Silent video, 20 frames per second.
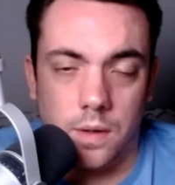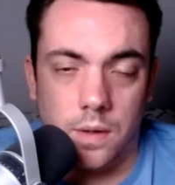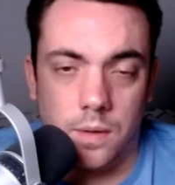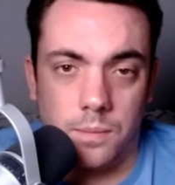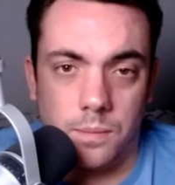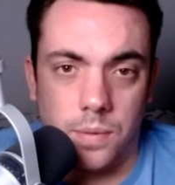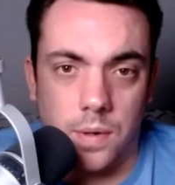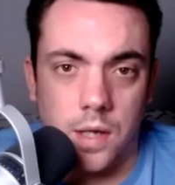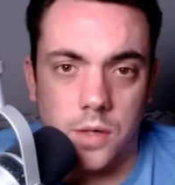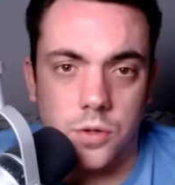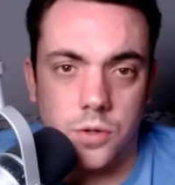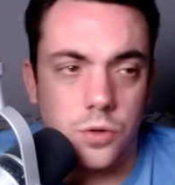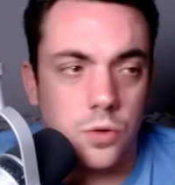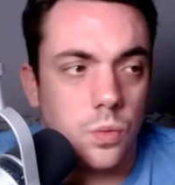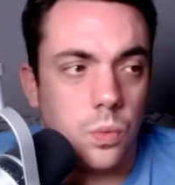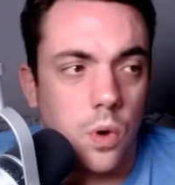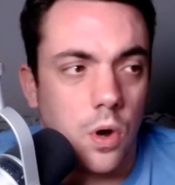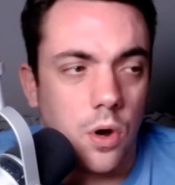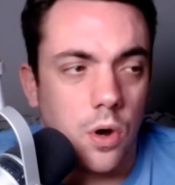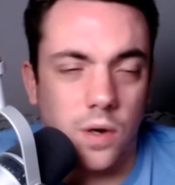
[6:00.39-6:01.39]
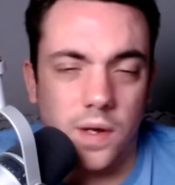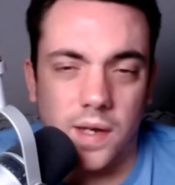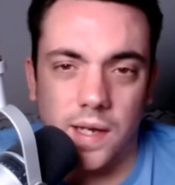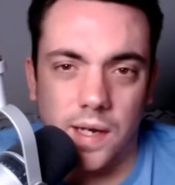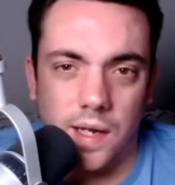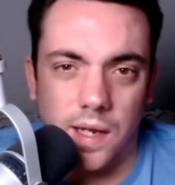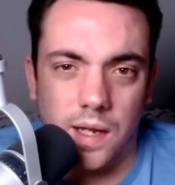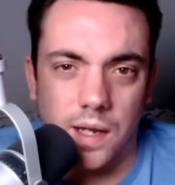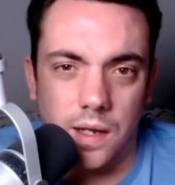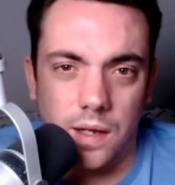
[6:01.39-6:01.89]
Plus, you work
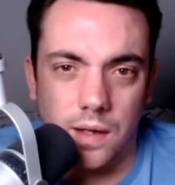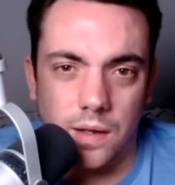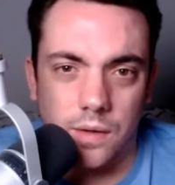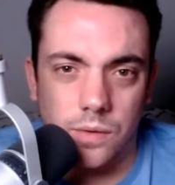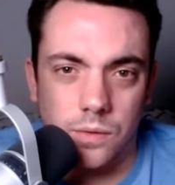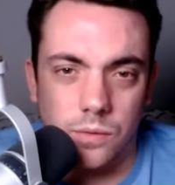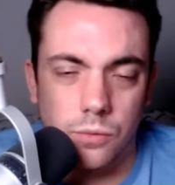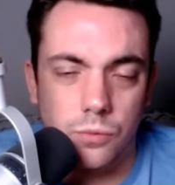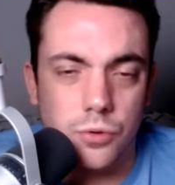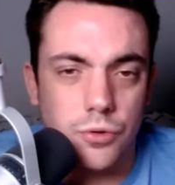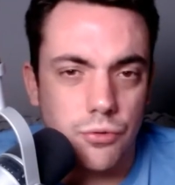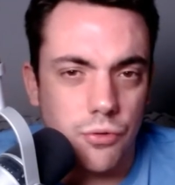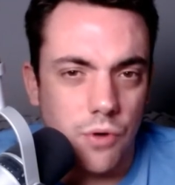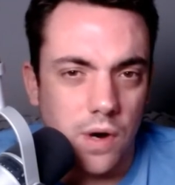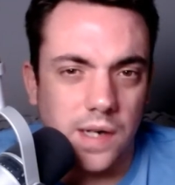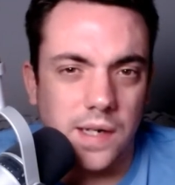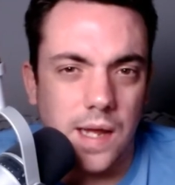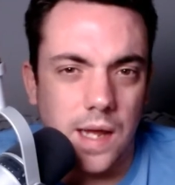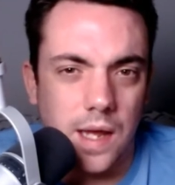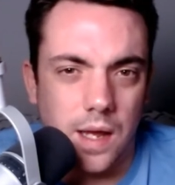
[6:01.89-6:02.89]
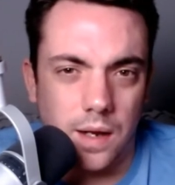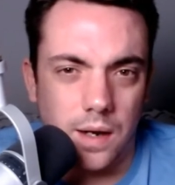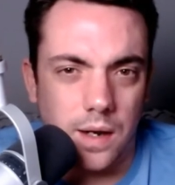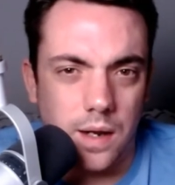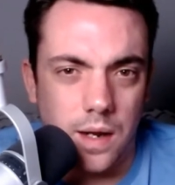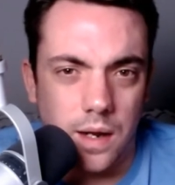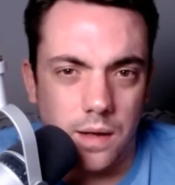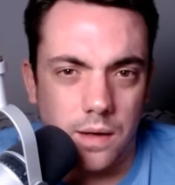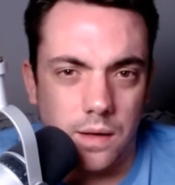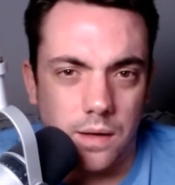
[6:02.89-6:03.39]
in it. You train out
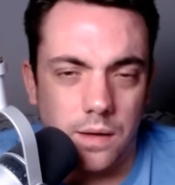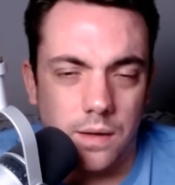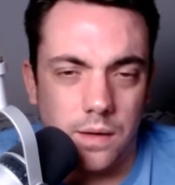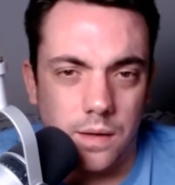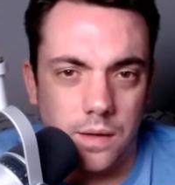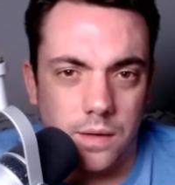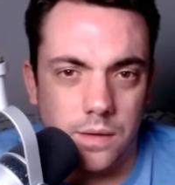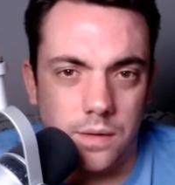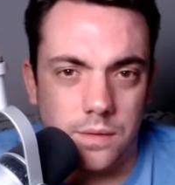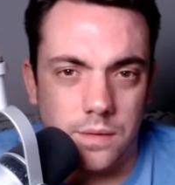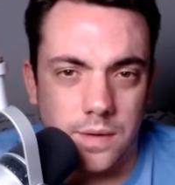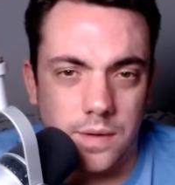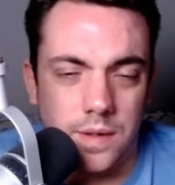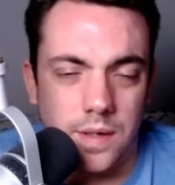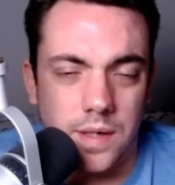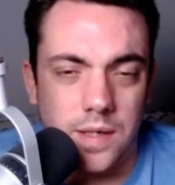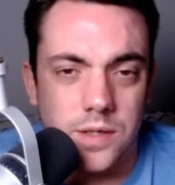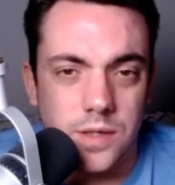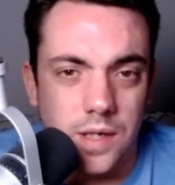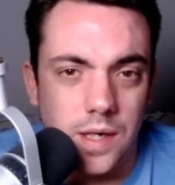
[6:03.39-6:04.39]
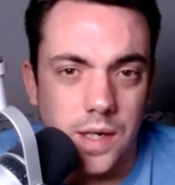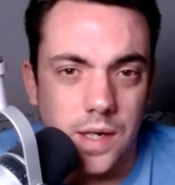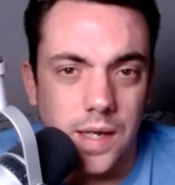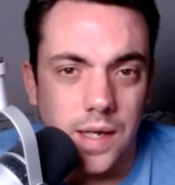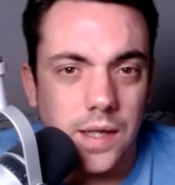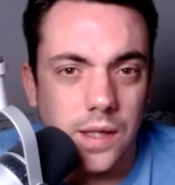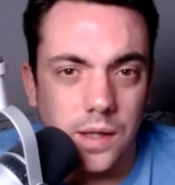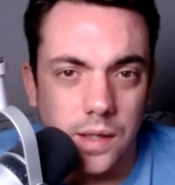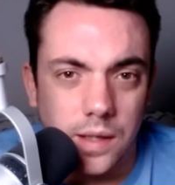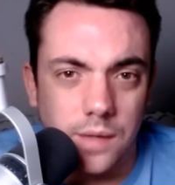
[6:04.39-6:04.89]
there. It's
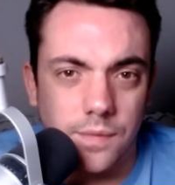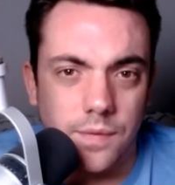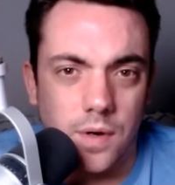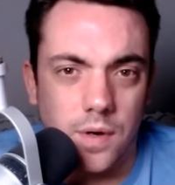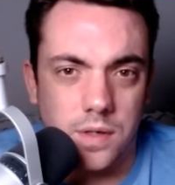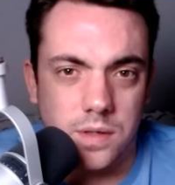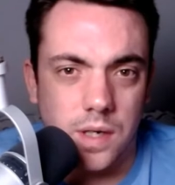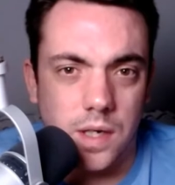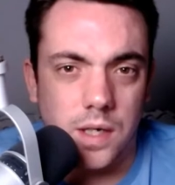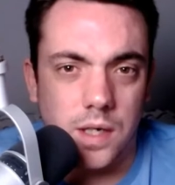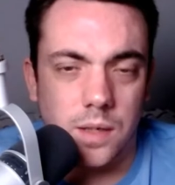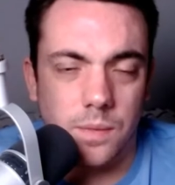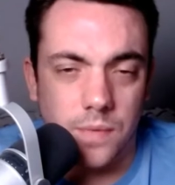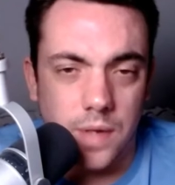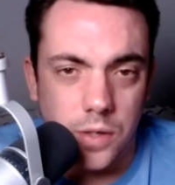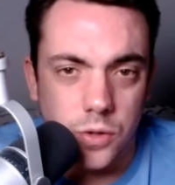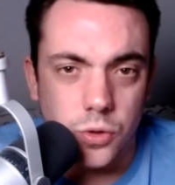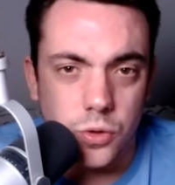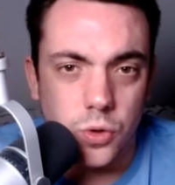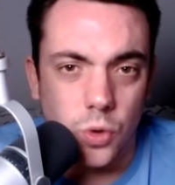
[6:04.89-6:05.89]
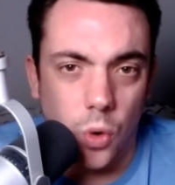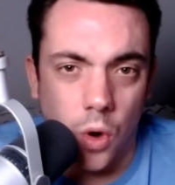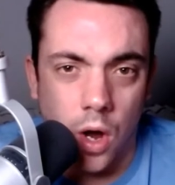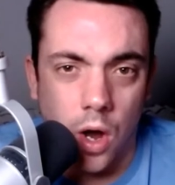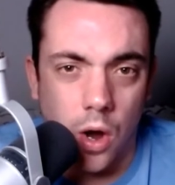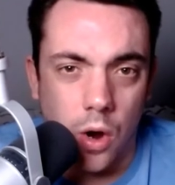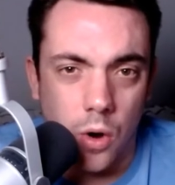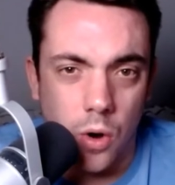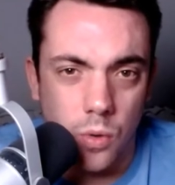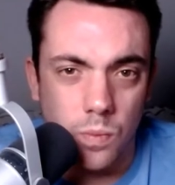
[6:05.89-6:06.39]
in Levi Stadium. That's your
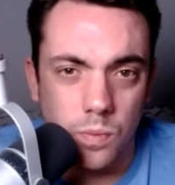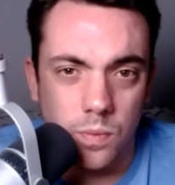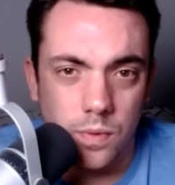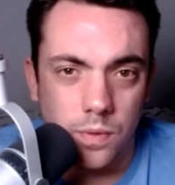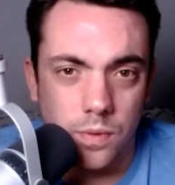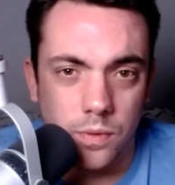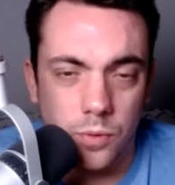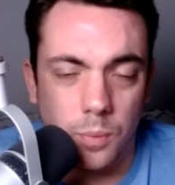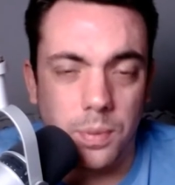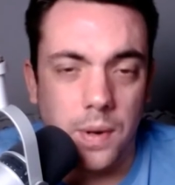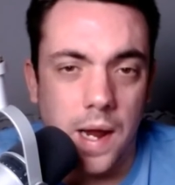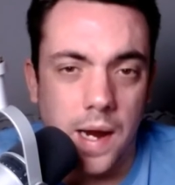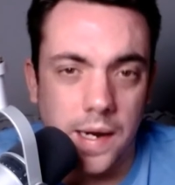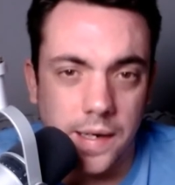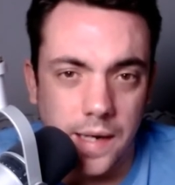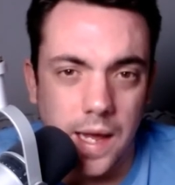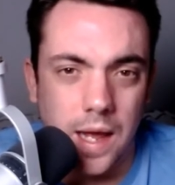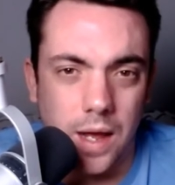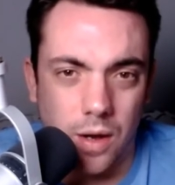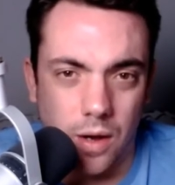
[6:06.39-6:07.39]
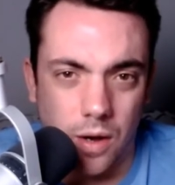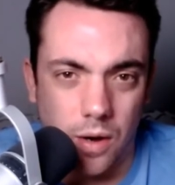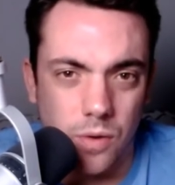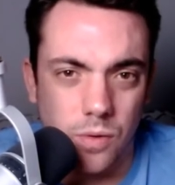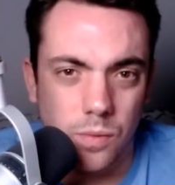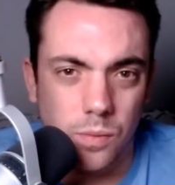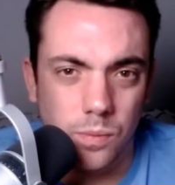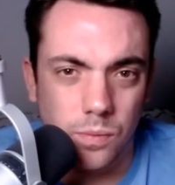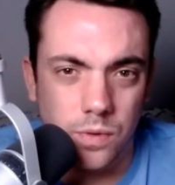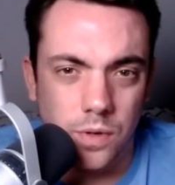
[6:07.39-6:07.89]
home. You're playing at
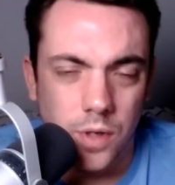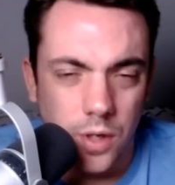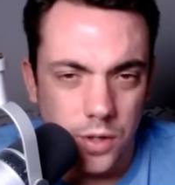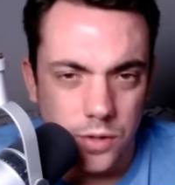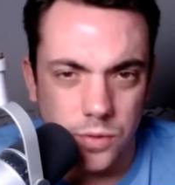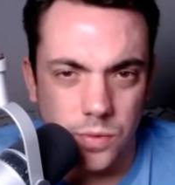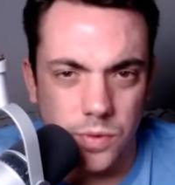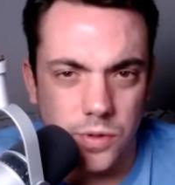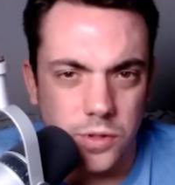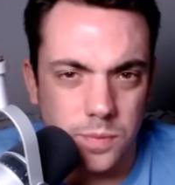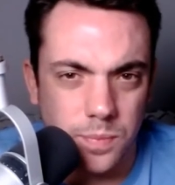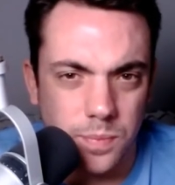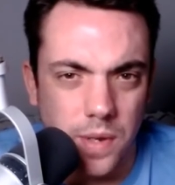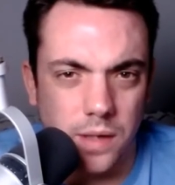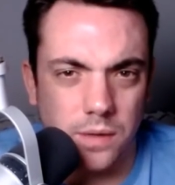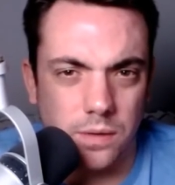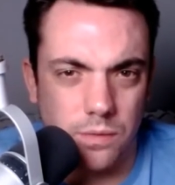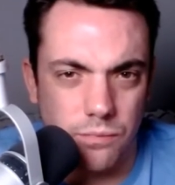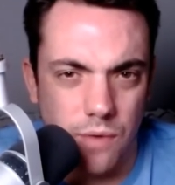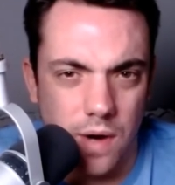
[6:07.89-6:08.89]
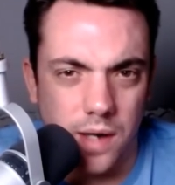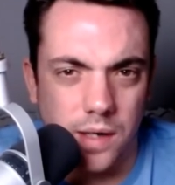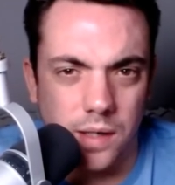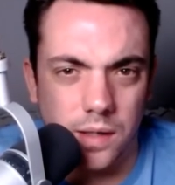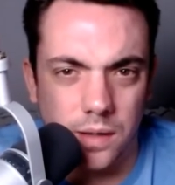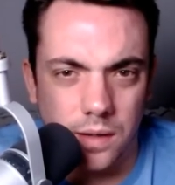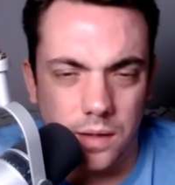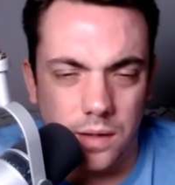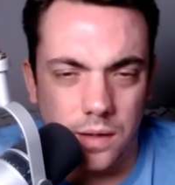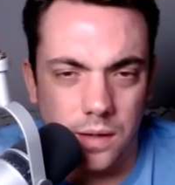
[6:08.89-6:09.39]
home, so expect the
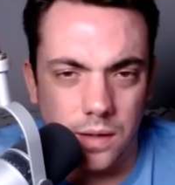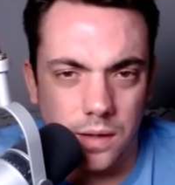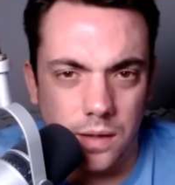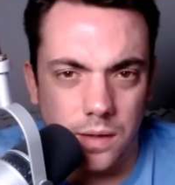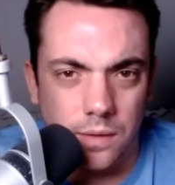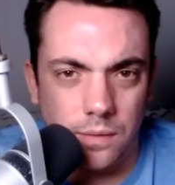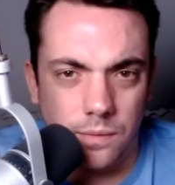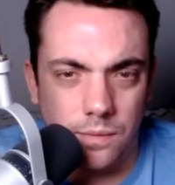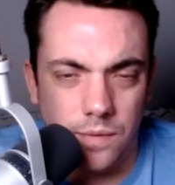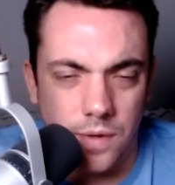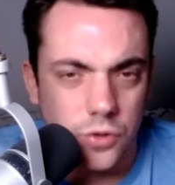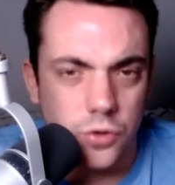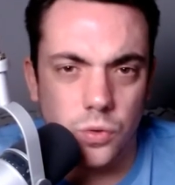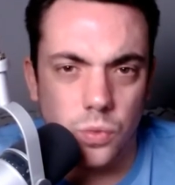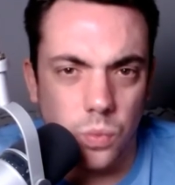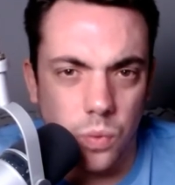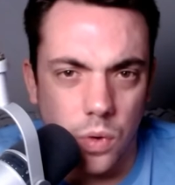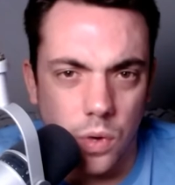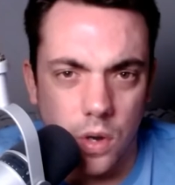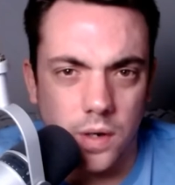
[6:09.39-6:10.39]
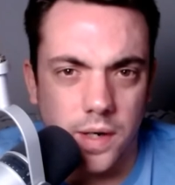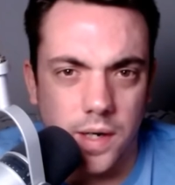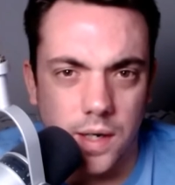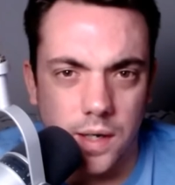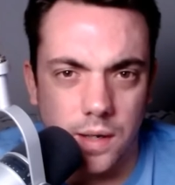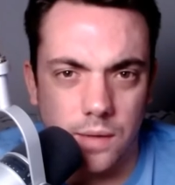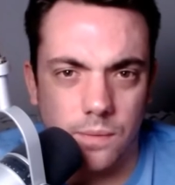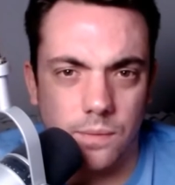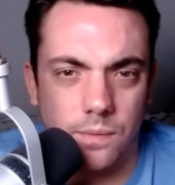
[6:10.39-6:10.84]
rain. Thus, you work in it.